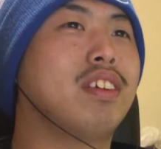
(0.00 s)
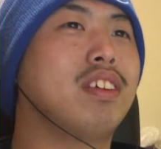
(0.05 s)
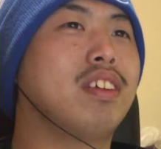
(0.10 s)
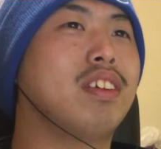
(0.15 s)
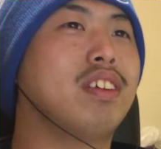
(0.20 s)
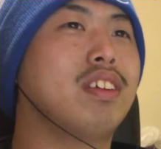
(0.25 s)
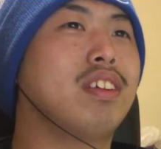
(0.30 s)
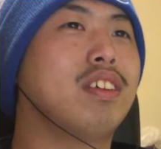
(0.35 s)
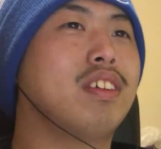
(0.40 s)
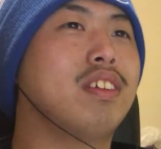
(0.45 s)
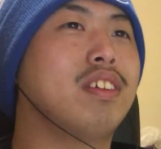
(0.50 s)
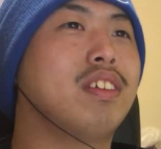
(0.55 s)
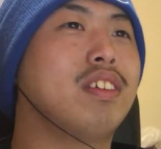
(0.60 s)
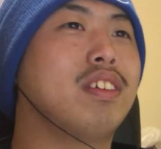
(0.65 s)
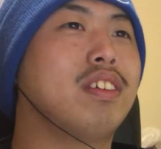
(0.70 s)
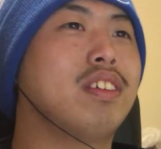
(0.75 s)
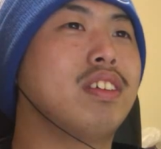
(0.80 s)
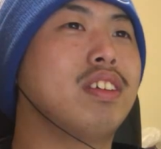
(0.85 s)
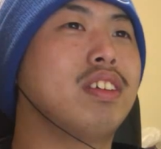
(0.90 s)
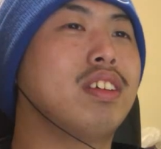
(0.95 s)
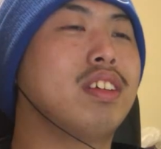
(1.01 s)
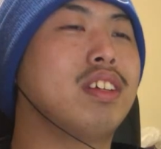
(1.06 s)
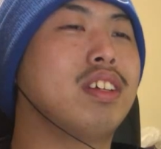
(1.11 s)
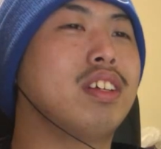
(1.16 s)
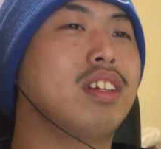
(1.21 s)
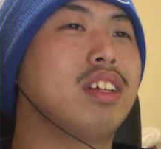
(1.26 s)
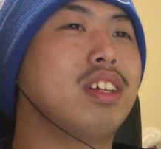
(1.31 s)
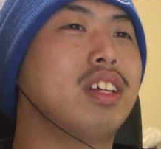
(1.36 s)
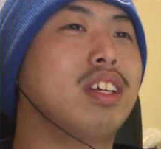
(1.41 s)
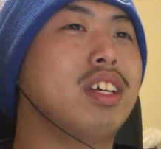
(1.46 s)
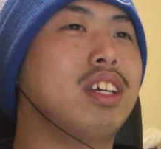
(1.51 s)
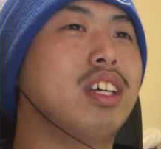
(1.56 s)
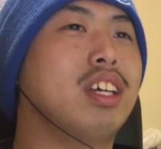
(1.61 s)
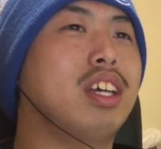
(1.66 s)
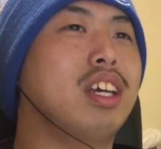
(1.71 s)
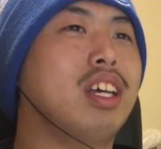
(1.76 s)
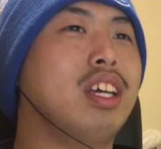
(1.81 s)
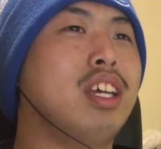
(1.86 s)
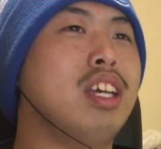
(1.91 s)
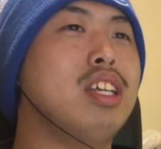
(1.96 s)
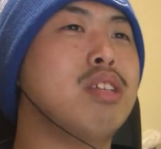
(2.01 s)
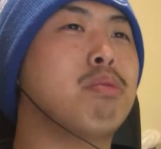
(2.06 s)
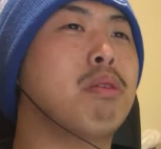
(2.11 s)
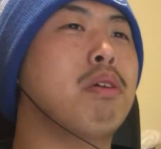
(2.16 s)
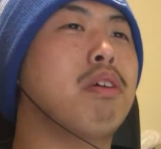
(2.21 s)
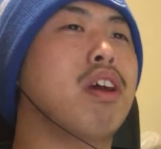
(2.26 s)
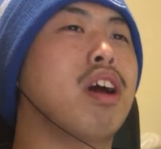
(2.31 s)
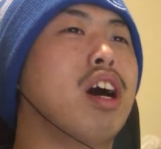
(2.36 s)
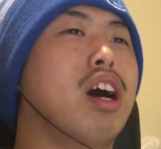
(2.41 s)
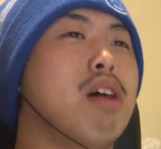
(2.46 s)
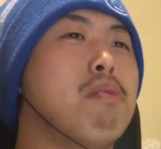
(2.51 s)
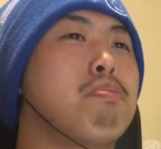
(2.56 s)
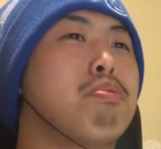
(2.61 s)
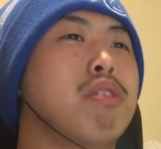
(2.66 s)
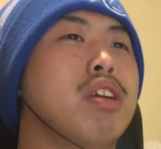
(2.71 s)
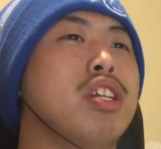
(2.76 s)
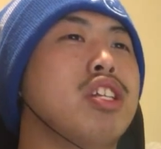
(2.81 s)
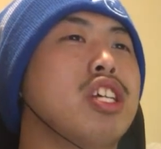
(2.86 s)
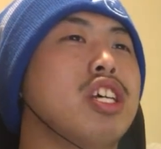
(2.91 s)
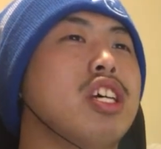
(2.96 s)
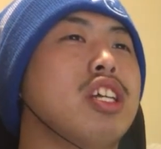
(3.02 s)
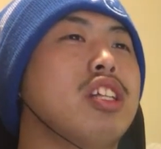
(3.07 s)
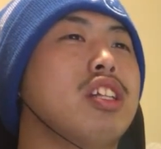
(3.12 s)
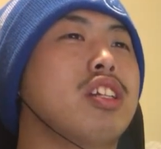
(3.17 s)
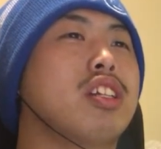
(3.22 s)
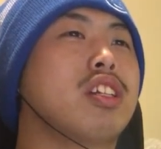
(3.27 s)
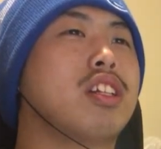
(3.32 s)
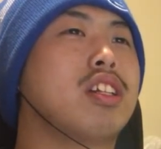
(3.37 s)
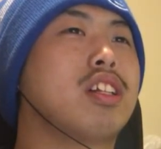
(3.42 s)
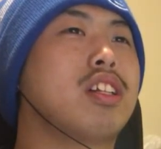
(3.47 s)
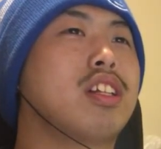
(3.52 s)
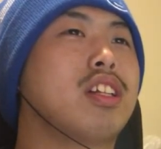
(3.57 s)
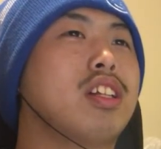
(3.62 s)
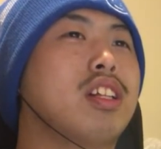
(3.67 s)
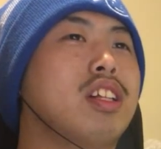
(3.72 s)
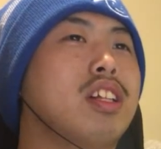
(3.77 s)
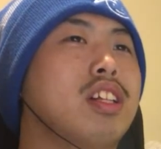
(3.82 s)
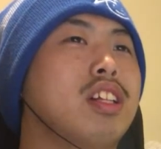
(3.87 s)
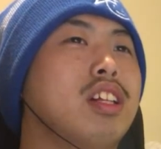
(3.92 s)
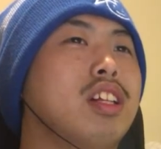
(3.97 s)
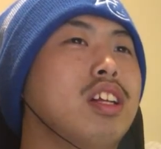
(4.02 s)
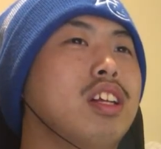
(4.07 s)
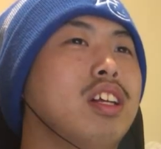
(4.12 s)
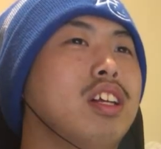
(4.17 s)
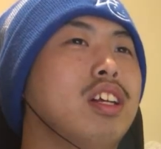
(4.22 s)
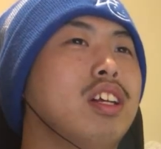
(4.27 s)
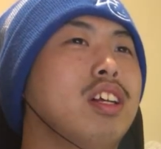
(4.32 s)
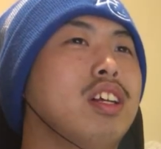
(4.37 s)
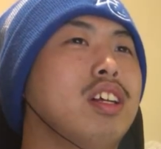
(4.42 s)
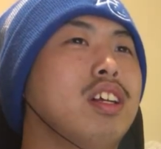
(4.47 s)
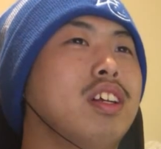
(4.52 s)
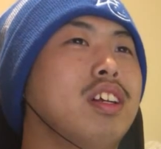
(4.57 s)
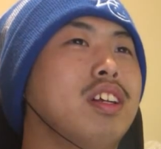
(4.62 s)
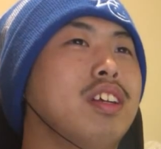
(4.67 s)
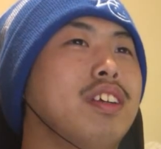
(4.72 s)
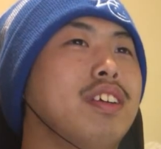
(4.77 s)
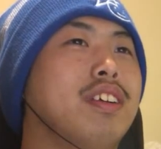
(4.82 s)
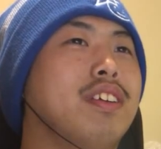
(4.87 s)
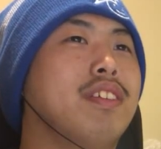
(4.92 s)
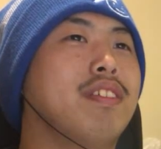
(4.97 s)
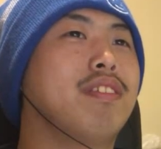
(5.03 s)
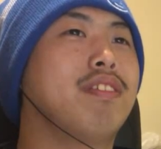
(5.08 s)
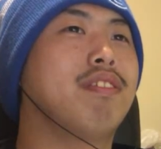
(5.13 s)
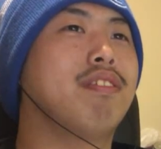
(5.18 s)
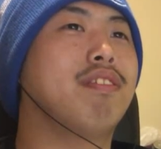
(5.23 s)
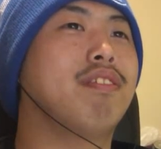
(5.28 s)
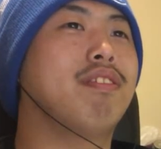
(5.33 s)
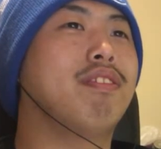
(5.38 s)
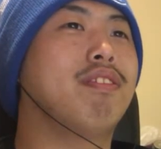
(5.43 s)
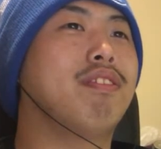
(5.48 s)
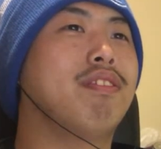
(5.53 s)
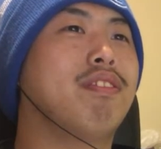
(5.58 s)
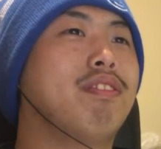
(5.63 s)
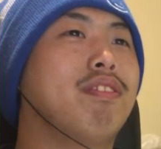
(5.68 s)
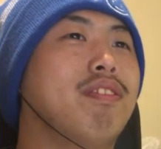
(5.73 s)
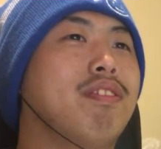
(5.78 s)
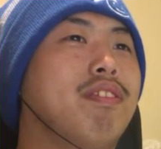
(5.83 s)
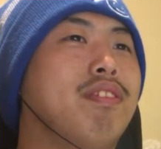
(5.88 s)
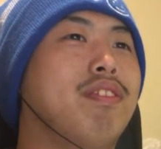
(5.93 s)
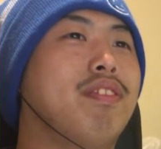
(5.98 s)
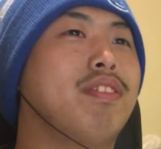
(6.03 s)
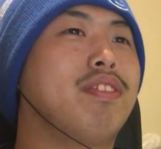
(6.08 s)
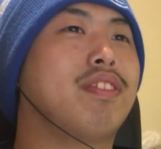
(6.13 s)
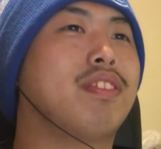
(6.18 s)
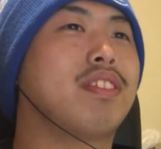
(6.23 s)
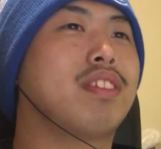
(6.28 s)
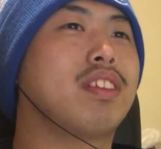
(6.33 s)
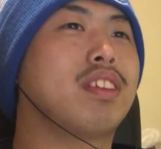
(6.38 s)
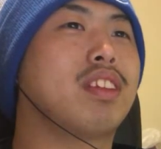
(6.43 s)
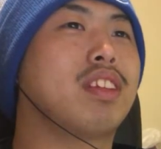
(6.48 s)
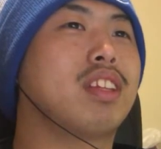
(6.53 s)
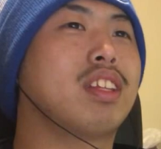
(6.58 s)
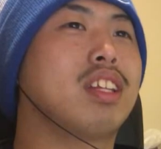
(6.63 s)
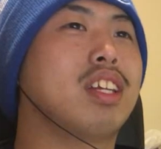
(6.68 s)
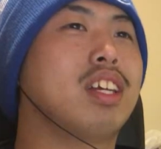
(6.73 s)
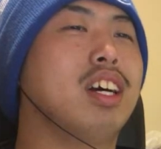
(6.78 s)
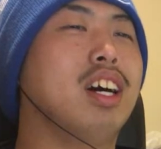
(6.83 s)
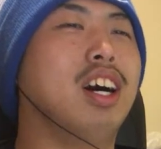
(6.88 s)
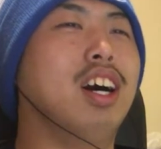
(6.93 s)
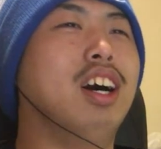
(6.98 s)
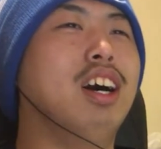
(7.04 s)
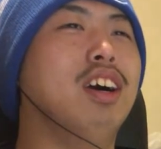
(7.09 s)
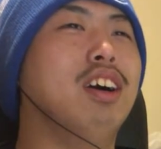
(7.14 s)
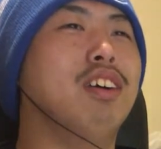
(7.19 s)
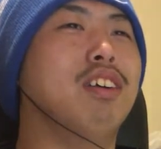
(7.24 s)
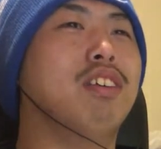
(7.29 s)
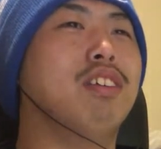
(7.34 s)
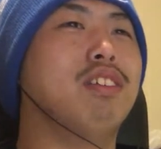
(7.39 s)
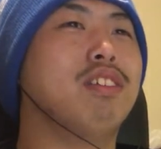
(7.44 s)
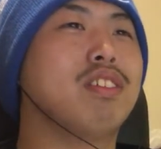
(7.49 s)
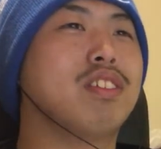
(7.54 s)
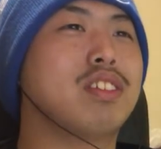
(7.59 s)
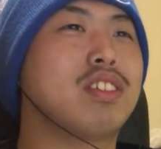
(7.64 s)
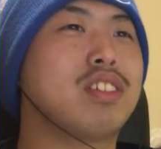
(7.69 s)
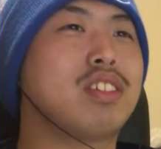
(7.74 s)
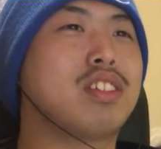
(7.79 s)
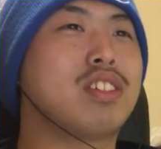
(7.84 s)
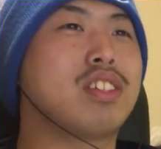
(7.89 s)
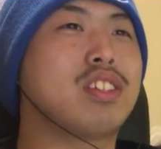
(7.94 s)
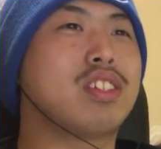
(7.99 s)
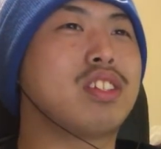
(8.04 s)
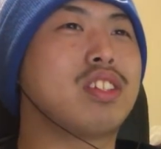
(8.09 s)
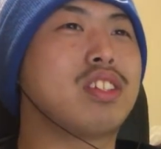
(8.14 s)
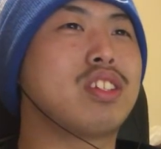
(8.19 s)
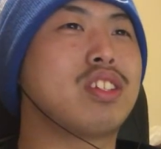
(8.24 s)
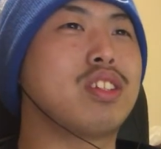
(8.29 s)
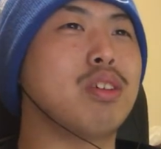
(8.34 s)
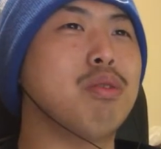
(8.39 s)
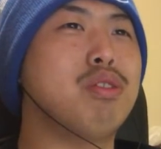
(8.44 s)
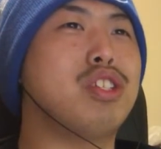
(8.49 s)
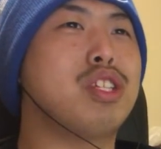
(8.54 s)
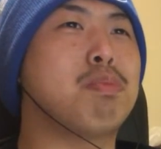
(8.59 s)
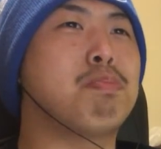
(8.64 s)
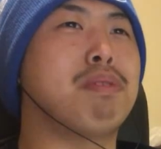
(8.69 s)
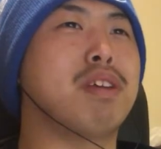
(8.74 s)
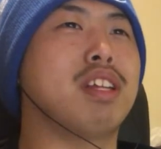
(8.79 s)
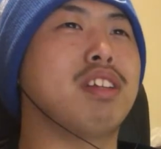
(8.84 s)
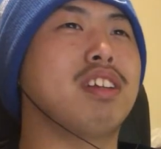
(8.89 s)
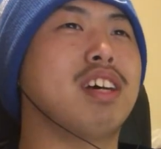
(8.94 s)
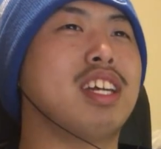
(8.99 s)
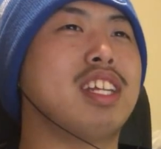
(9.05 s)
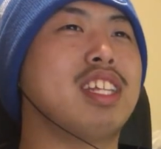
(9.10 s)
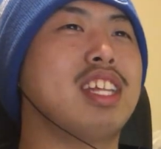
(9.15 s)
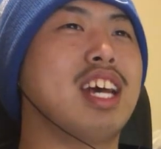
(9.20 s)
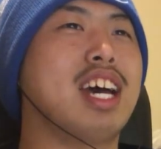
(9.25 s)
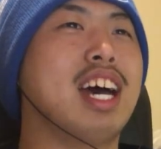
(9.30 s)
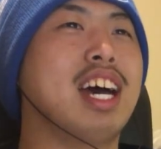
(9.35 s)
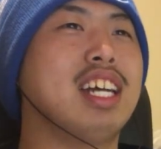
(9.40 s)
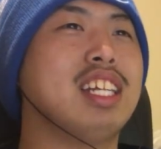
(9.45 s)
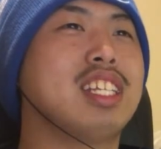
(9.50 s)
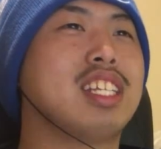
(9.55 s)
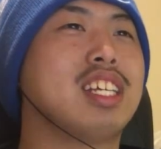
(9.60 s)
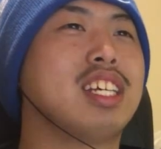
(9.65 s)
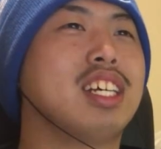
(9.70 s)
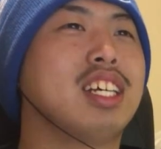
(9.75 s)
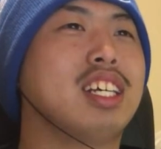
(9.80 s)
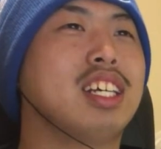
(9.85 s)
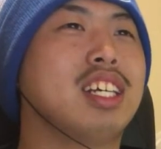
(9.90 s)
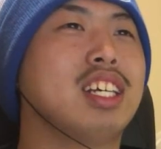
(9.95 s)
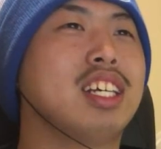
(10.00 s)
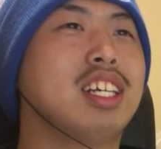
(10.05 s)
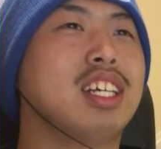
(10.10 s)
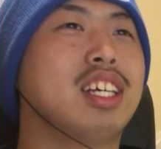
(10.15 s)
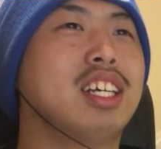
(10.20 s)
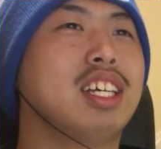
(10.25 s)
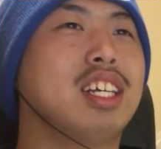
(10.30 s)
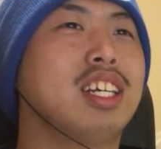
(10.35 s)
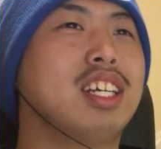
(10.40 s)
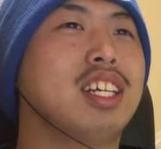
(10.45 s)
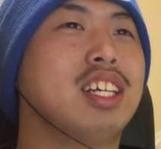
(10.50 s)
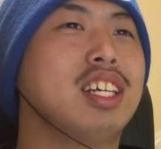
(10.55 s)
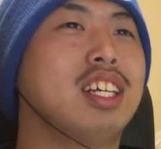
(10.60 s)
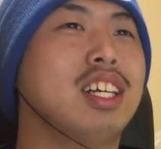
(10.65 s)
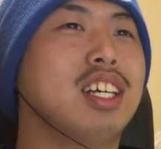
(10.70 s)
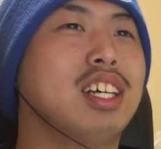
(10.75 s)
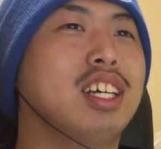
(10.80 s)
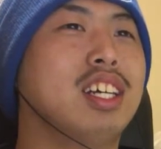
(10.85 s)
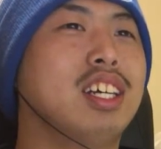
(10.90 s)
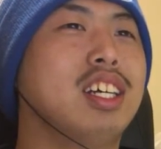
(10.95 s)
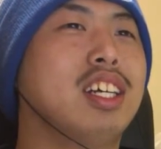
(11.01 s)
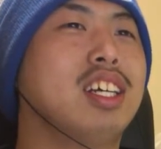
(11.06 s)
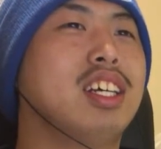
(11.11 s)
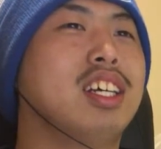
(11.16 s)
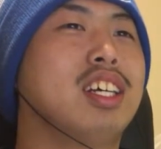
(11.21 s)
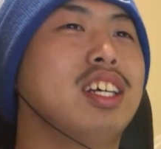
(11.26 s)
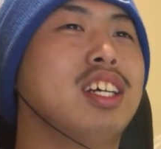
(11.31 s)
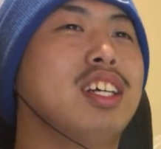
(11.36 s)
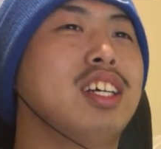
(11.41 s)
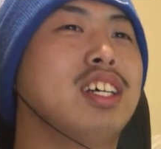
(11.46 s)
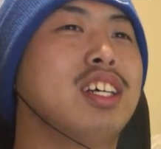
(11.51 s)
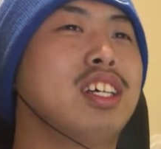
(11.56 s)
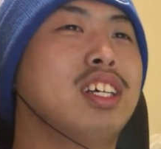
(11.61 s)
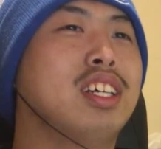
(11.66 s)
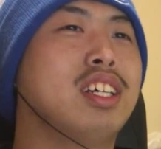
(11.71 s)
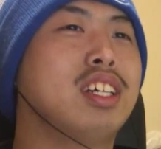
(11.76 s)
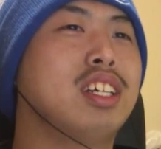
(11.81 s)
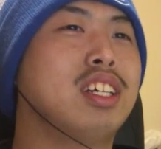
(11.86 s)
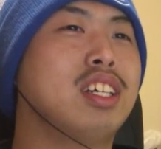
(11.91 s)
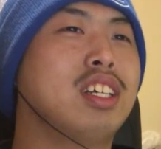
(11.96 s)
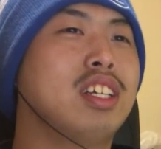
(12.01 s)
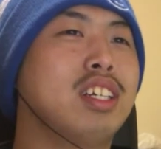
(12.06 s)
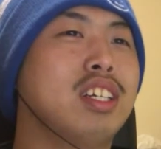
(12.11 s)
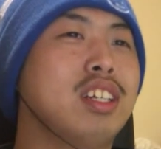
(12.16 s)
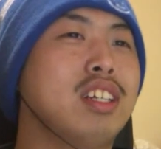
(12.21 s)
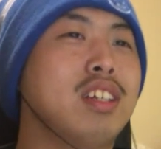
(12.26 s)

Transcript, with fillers: so hot. It is really hot, Bridget. Fuck, I'll eat more of this. Yeah. Oh! I don't get bugged hot. Don't spit like that. I ain't lying. good.